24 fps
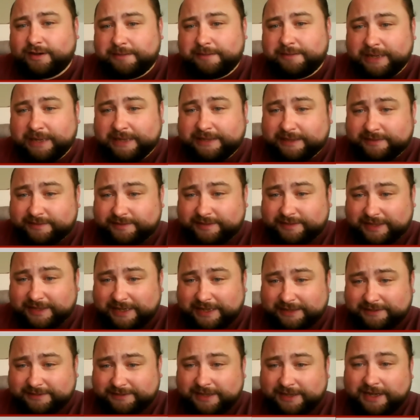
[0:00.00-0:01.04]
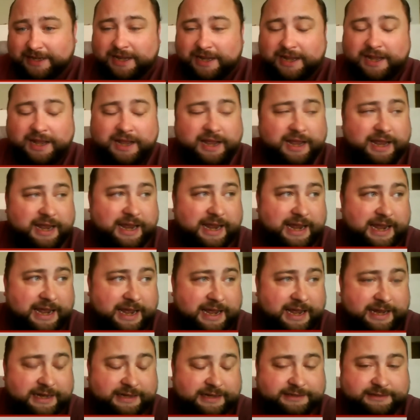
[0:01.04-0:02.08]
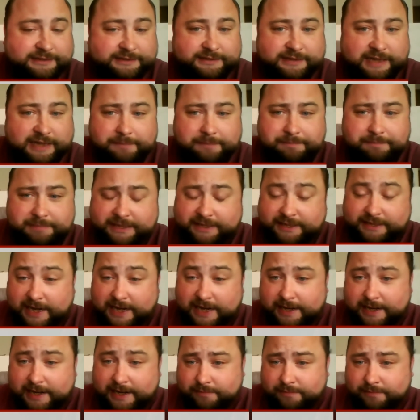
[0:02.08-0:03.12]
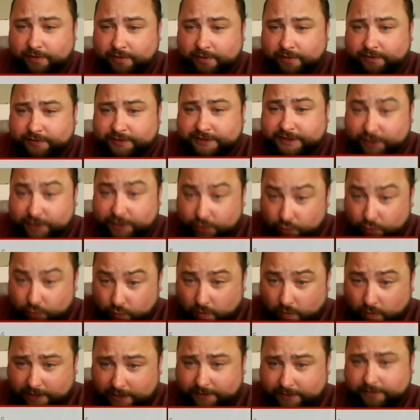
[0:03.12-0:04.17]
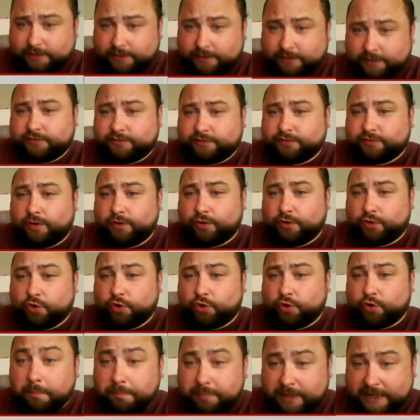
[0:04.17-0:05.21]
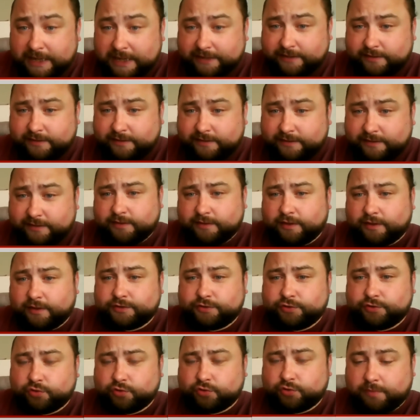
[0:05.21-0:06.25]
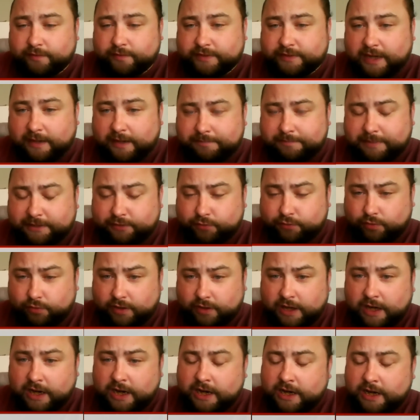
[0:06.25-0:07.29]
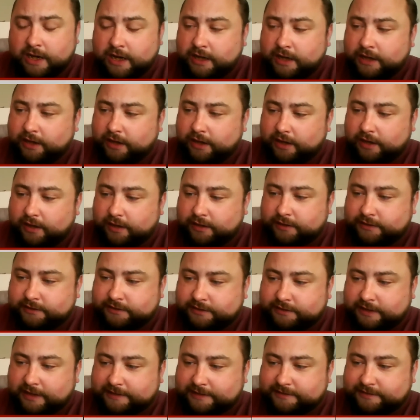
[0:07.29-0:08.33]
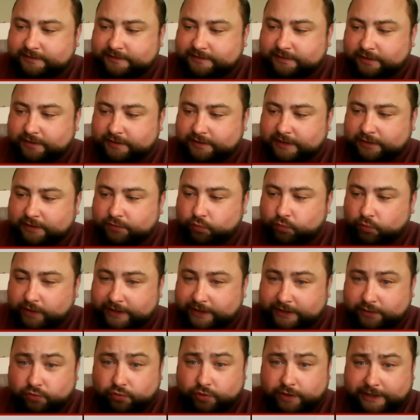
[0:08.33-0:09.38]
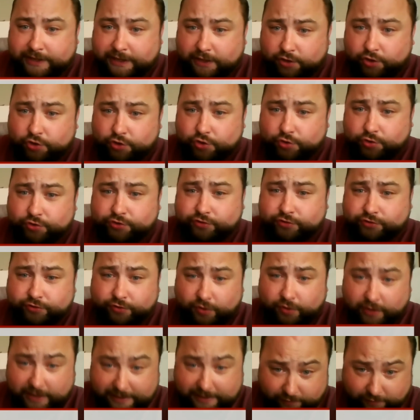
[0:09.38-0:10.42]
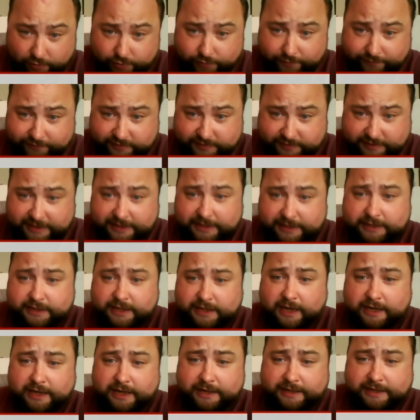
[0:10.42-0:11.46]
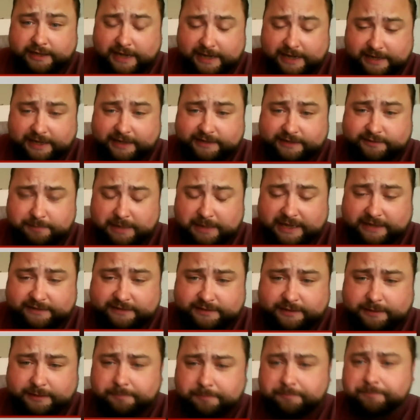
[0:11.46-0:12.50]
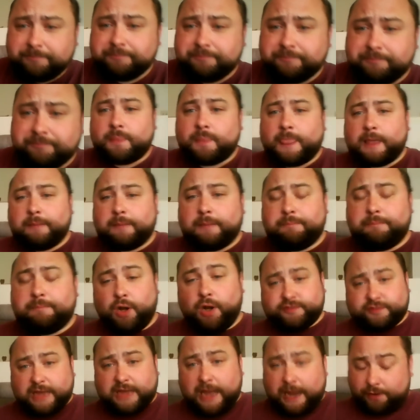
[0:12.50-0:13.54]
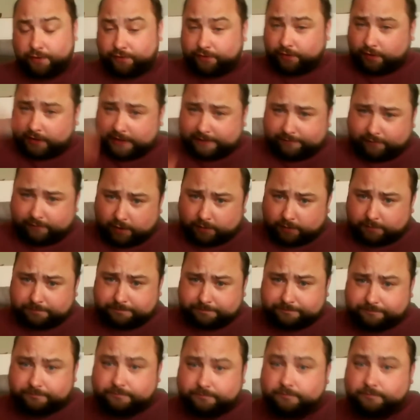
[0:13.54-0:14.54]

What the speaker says: and playtesting it, and that became DU1, so the complete Tomb of Garm Patur. That would include the level you've seen in Gygax magazine, plus another level